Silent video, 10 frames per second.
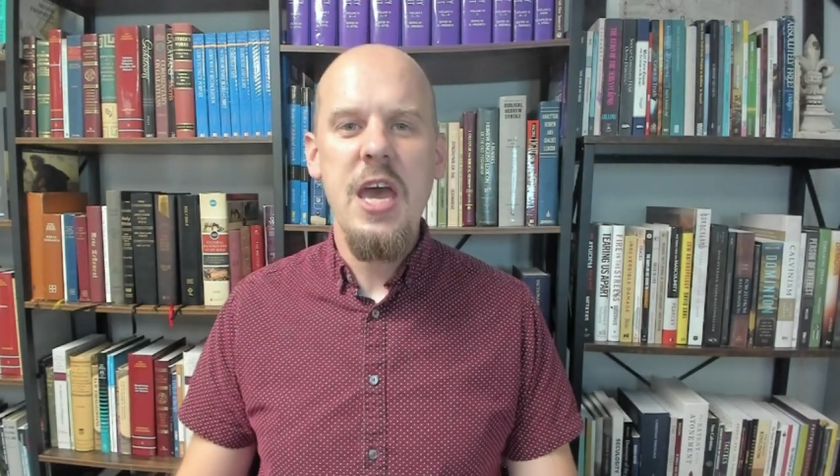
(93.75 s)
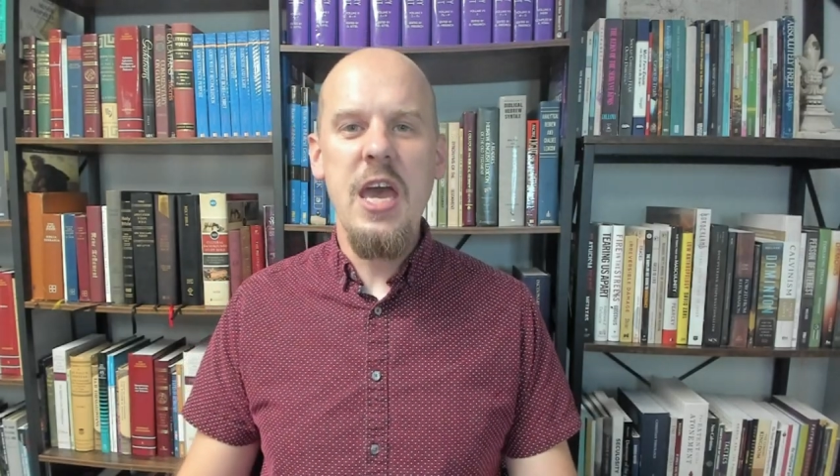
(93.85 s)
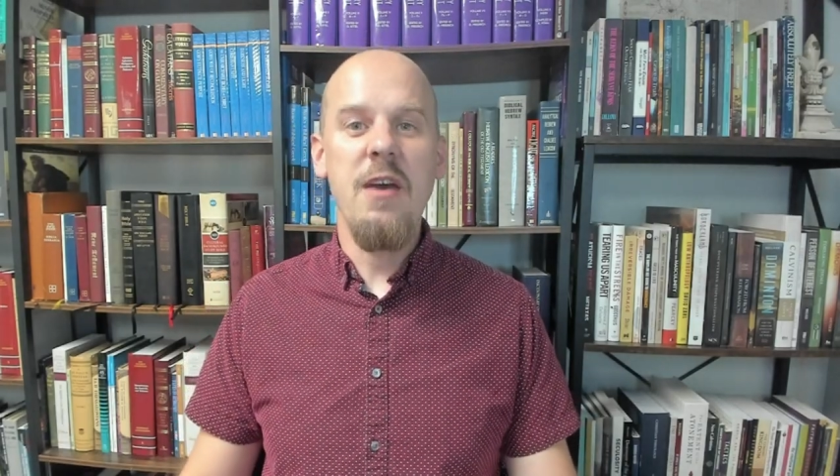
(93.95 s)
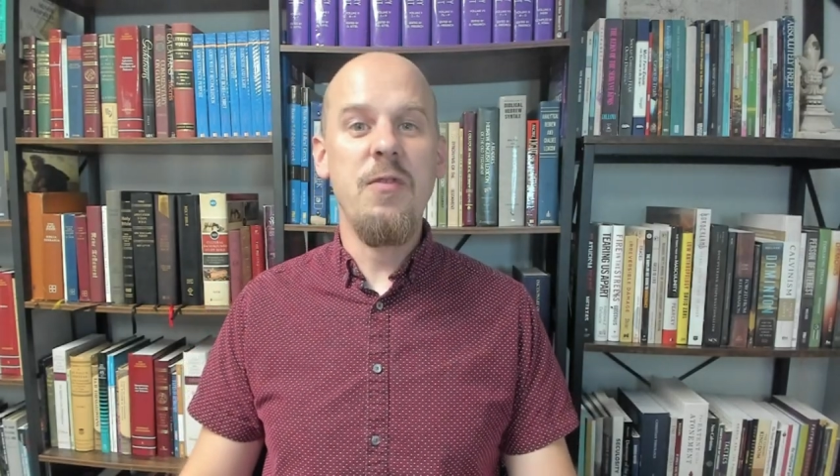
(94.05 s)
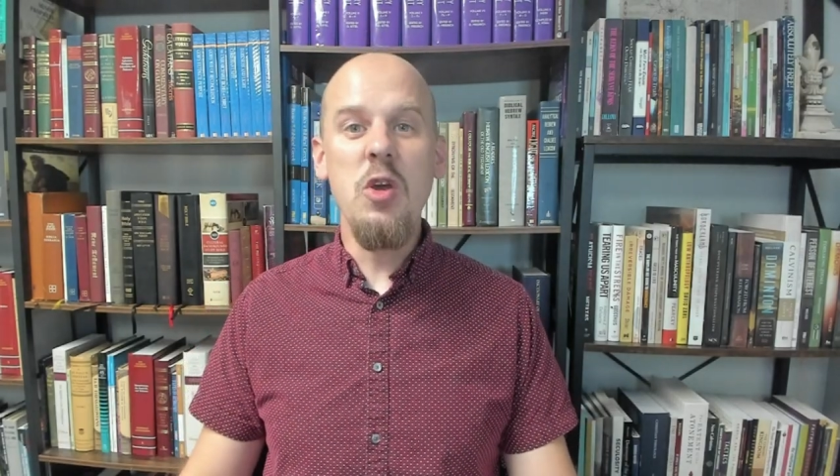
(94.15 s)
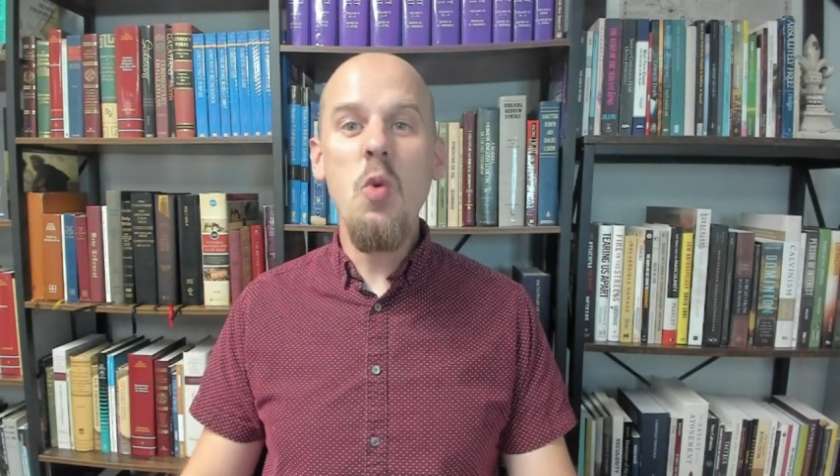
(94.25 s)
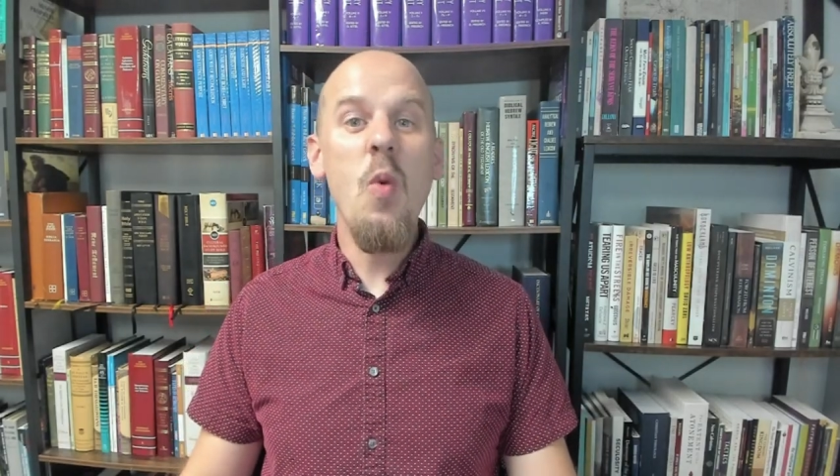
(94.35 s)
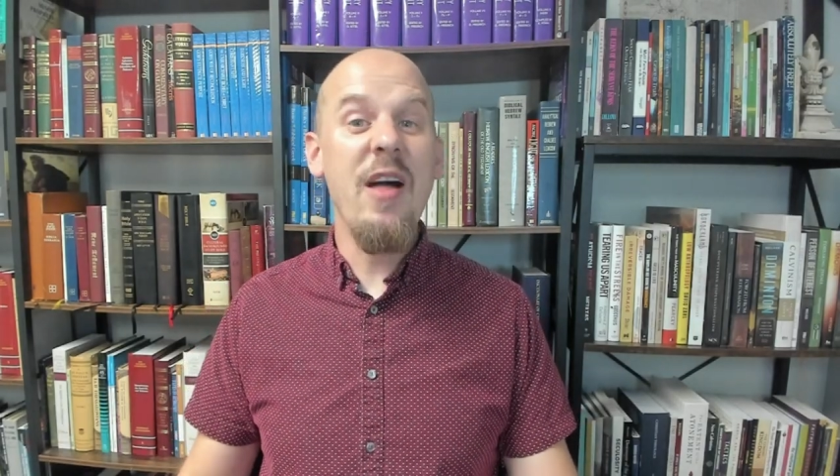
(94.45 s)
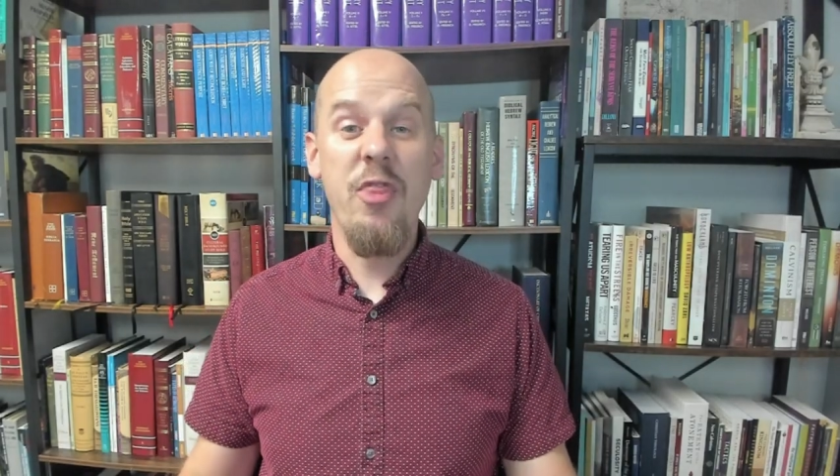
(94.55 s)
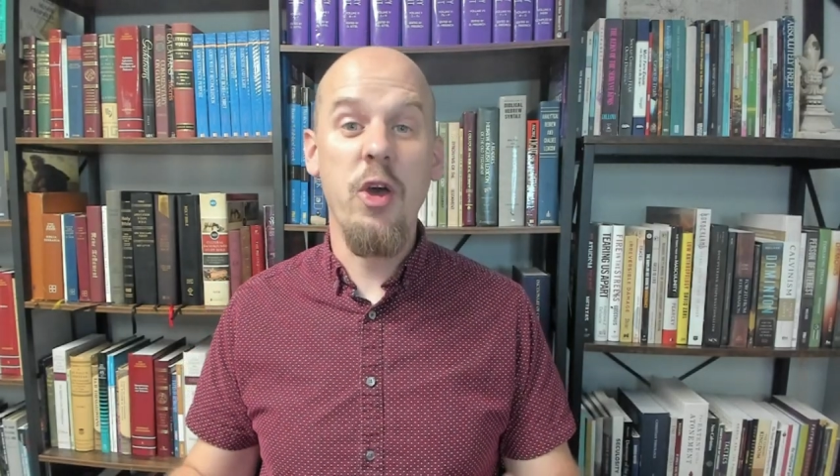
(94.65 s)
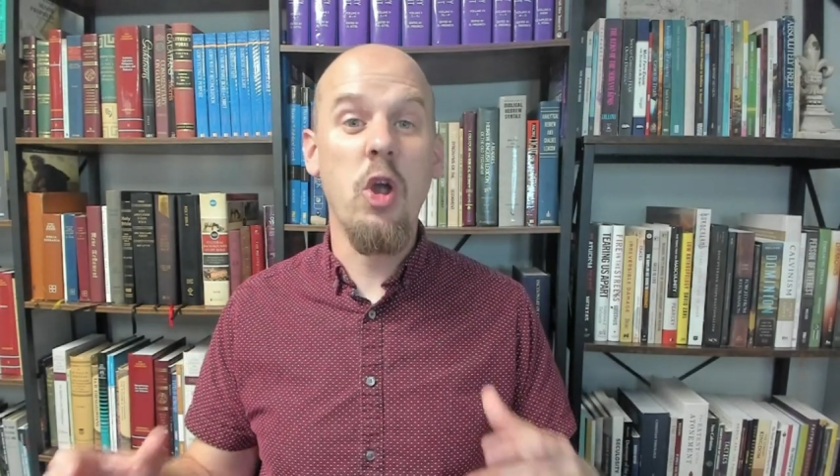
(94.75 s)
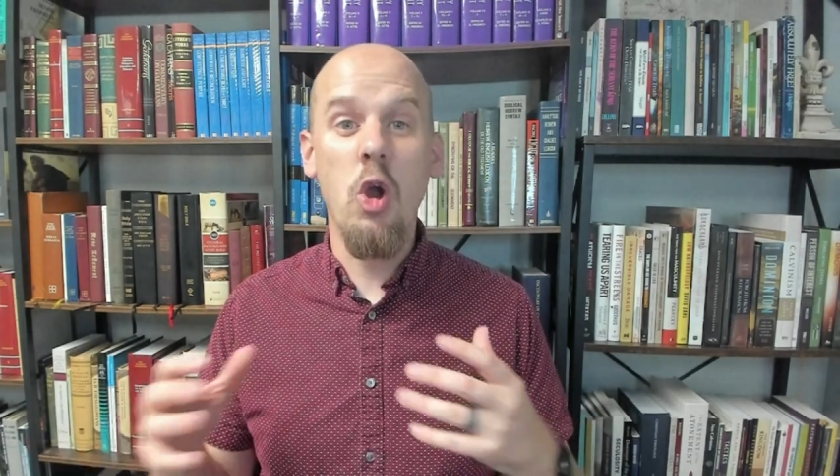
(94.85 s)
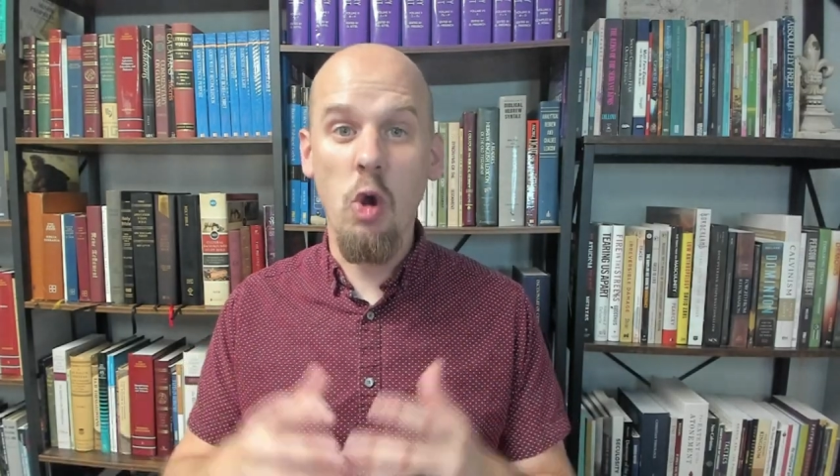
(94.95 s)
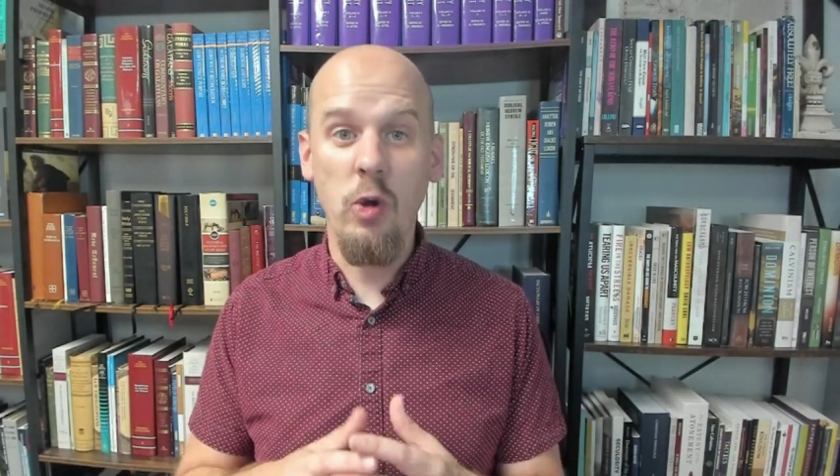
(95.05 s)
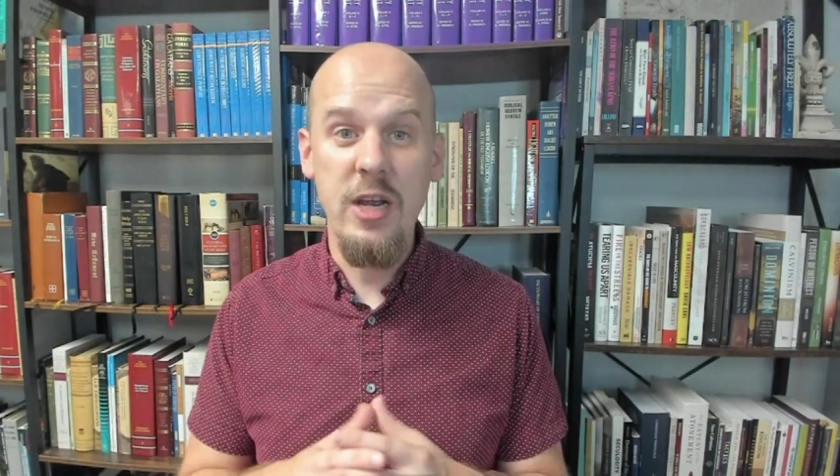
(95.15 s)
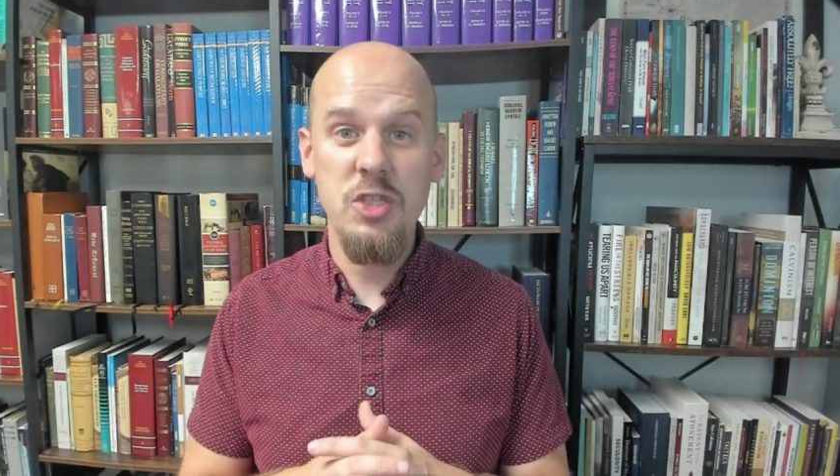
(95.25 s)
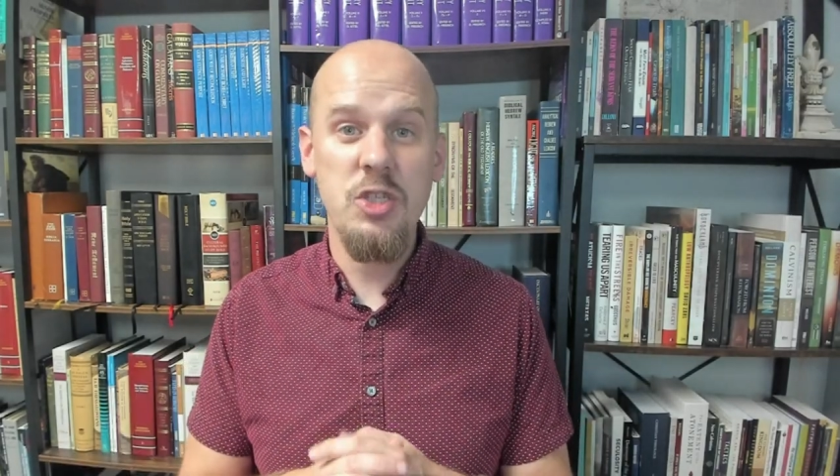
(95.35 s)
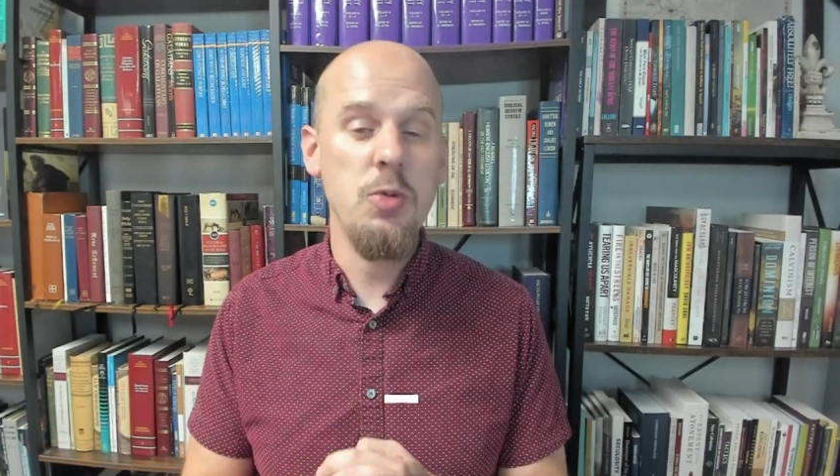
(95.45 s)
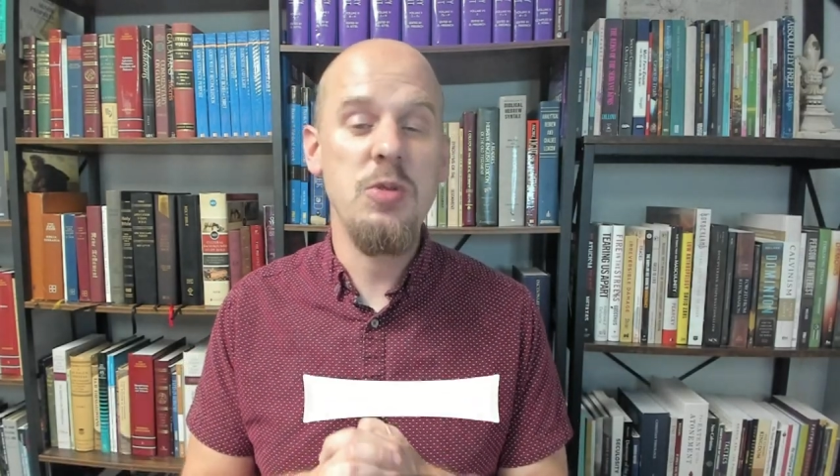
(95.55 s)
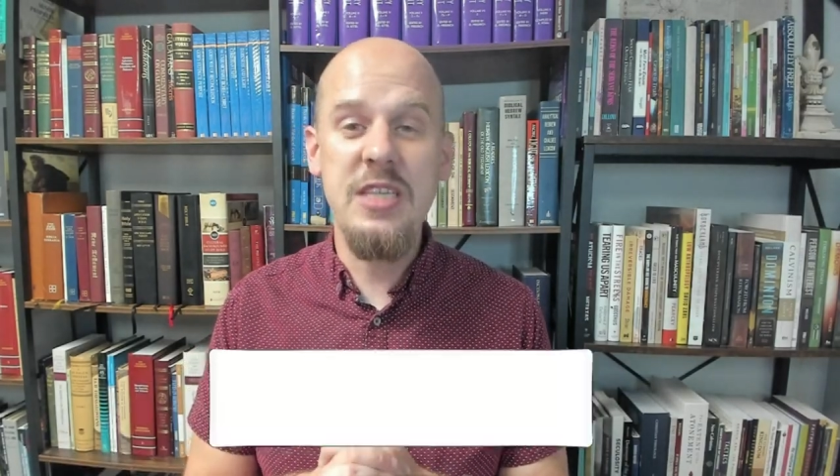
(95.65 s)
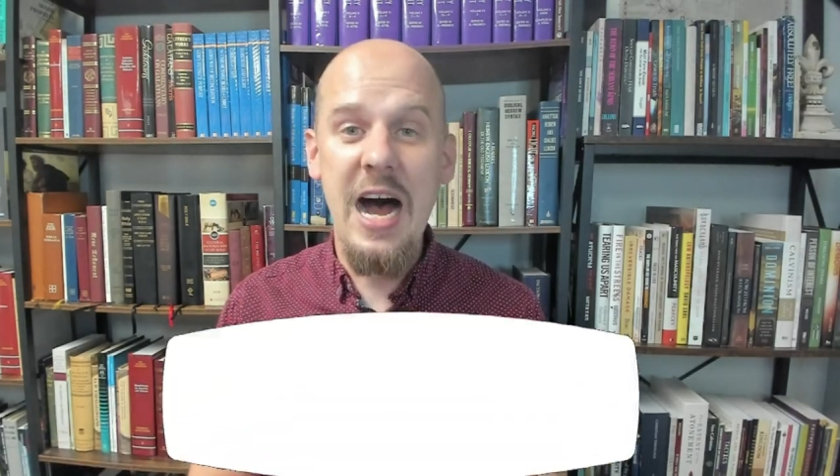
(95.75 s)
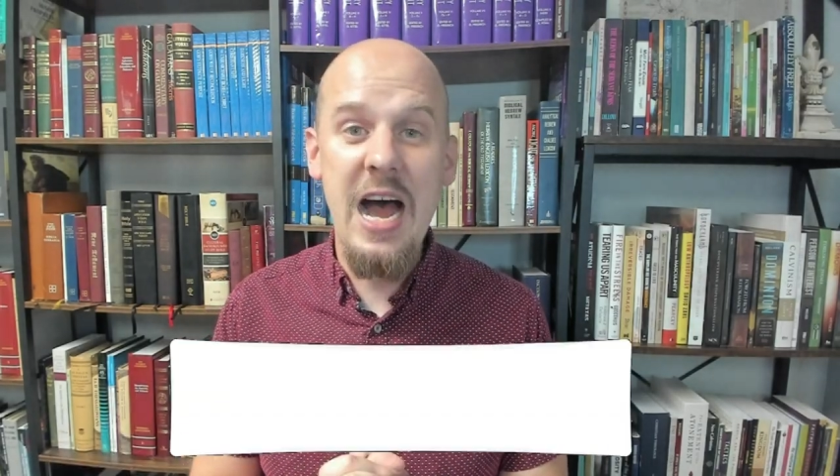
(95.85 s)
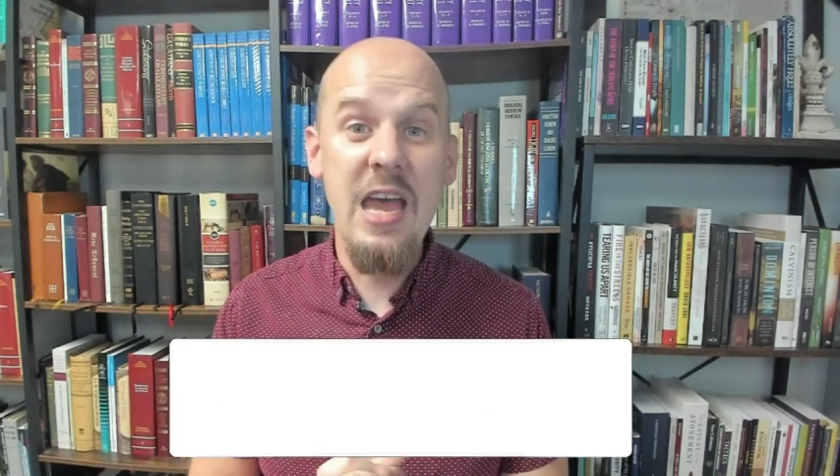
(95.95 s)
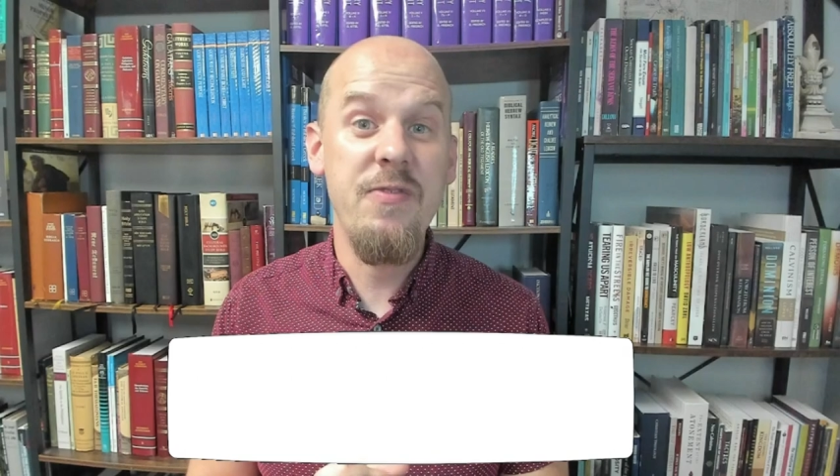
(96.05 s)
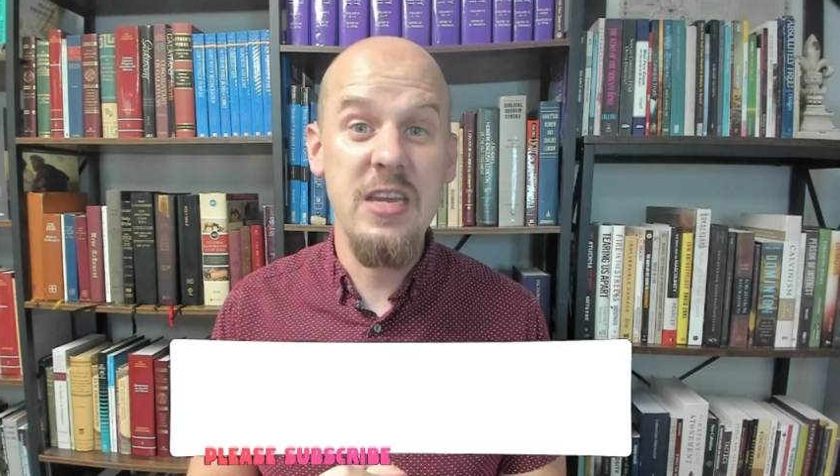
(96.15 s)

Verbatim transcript: If you want the courage to dive